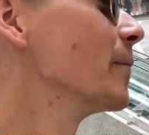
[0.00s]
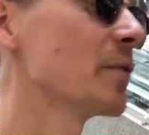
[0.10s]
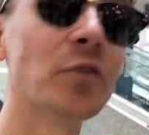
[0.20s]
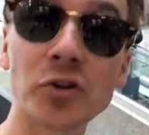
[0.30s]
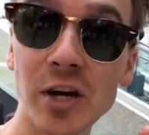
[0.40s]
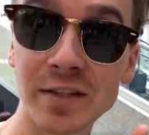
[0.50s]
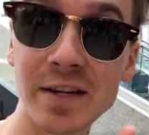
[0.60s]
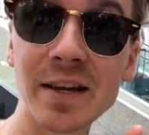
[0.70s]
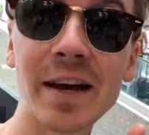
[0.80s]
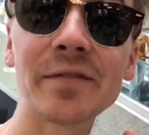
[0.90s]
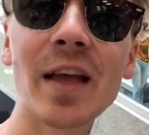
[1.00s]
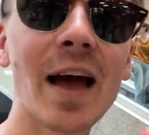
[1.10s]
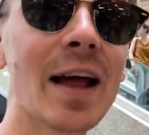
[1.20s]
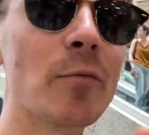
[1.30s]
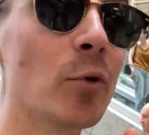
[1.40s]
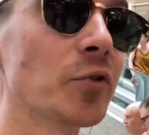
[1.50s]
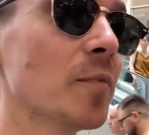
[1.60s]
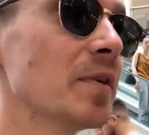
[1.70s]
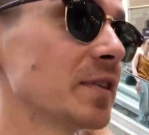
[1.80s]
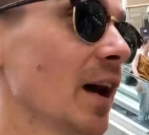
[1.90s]
we've not checked in yet and we're also
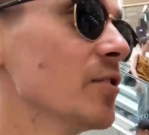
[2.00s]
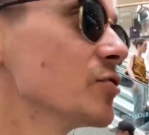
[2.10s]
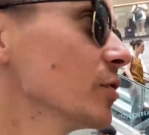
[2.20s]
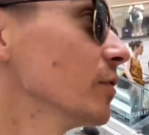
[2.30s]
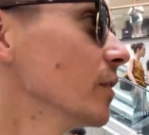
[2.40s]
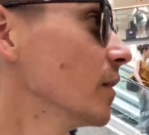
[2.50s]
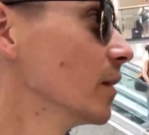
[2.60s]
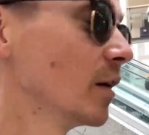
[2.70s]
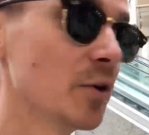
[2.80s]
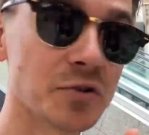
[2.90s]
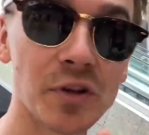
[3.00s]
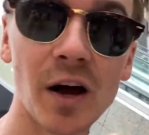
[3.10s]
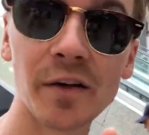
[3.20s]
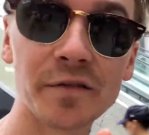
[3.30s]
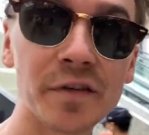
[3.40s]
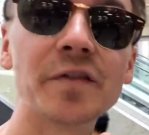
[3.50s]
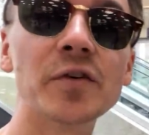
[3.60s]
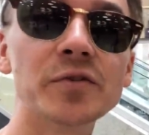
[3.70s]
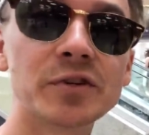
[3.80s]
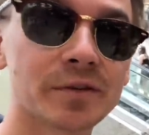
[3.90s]
missing Andrew who's on the hunt for
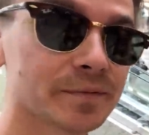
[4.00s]
food.